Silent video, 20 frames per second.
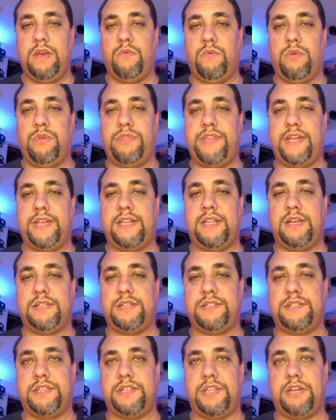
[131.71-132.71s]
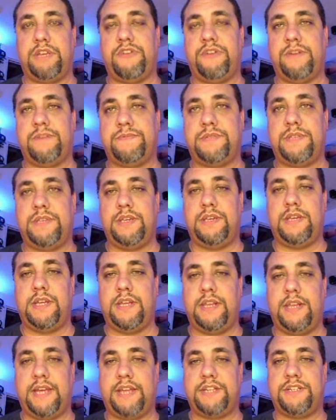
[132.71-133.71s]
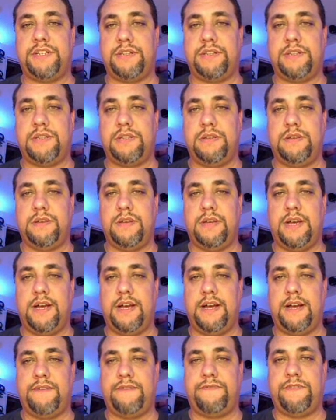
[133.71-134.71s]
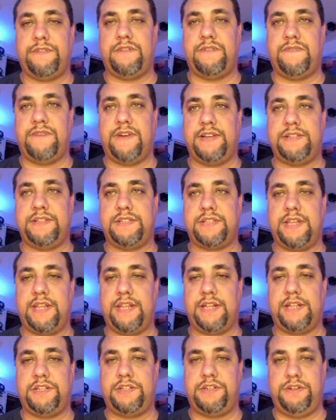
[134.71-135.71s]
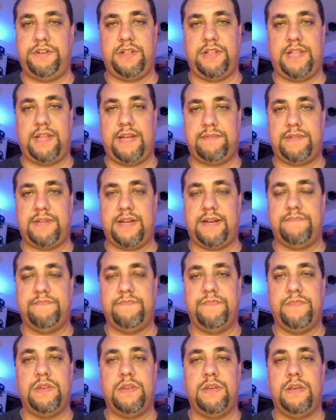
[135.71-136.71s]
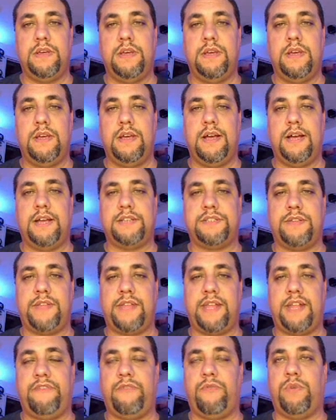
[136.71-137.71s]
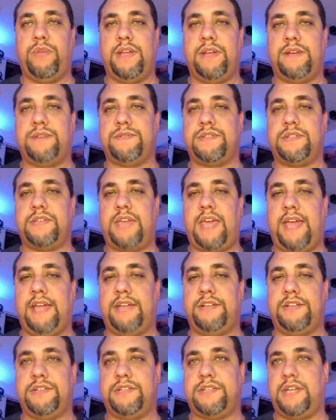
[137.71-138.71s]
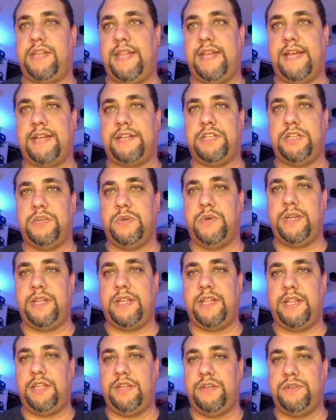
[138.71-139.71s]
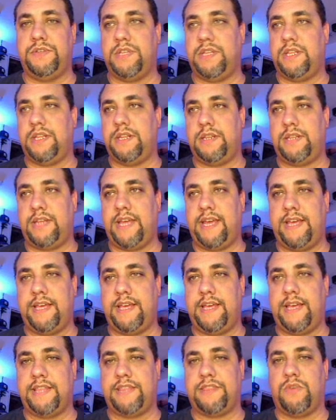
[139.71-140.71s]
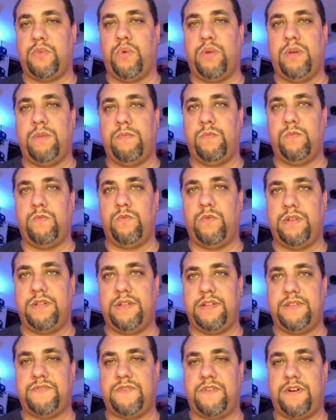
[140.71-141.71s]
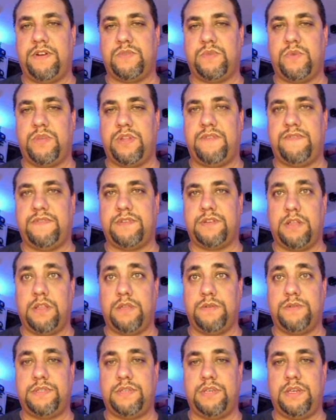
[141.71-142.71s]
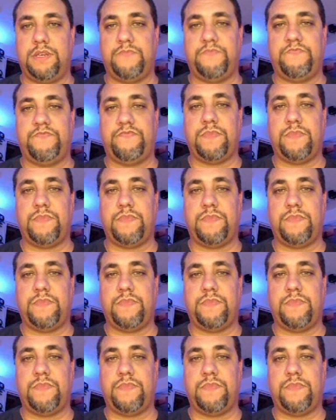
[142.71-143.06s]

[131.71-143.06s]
What that does is it encrypts the connection for the devices connected to your laptop so that everyone else can't just connect to it and use it at the whim as far as whatever's close to you.